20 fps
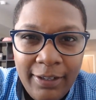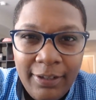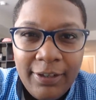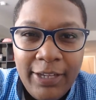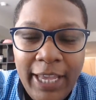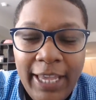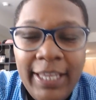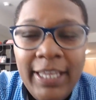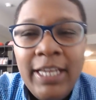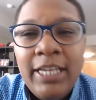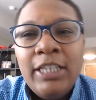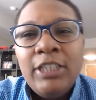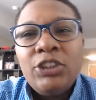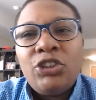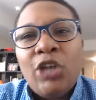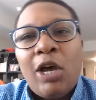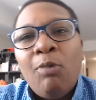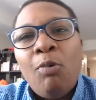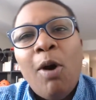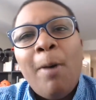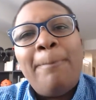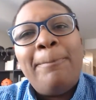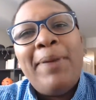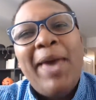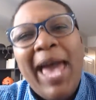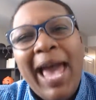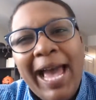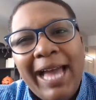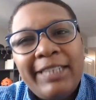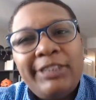Okay? So I want
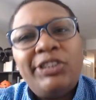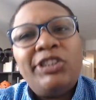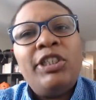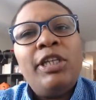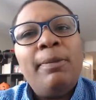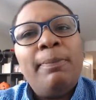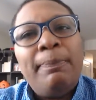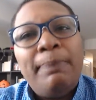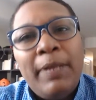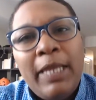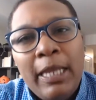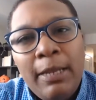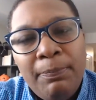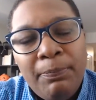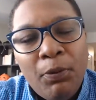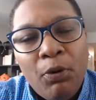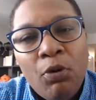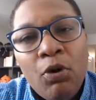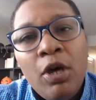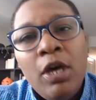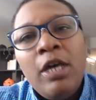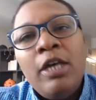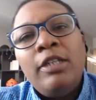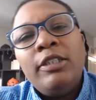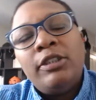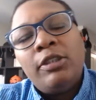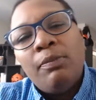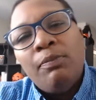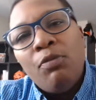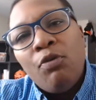passionate people
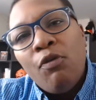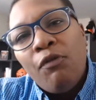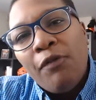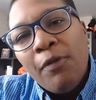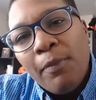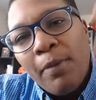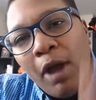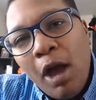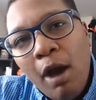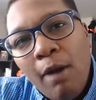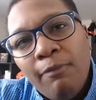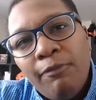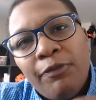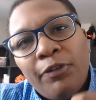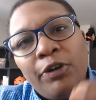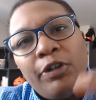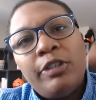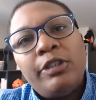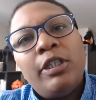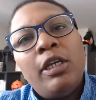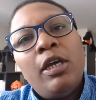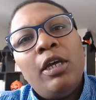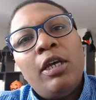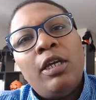to move from comfort